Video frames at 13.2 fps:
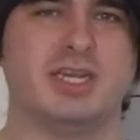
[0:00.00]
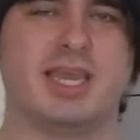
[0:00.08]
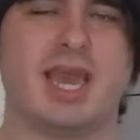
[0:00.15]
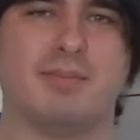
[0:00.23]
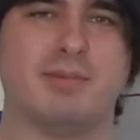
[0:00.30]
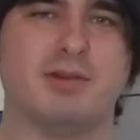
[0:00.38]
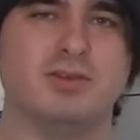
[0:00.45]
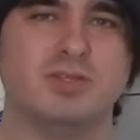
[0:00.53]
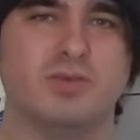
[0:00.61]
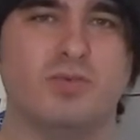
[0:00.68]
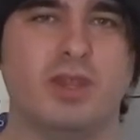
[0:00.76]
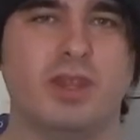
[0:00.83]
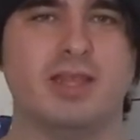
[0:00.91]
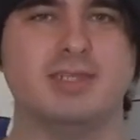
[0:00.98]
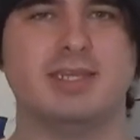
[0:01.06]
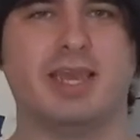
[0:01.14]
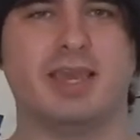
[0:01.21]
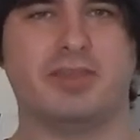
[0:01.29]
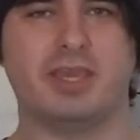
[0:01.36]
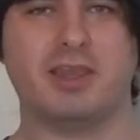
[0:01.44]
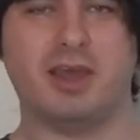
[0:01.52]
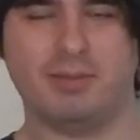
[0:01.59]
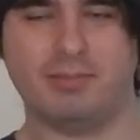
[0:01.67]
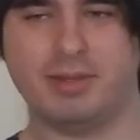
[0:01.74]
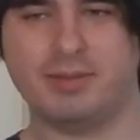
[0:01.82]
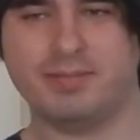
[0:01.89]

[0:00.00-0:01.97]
Capitals win the Stanley Cup.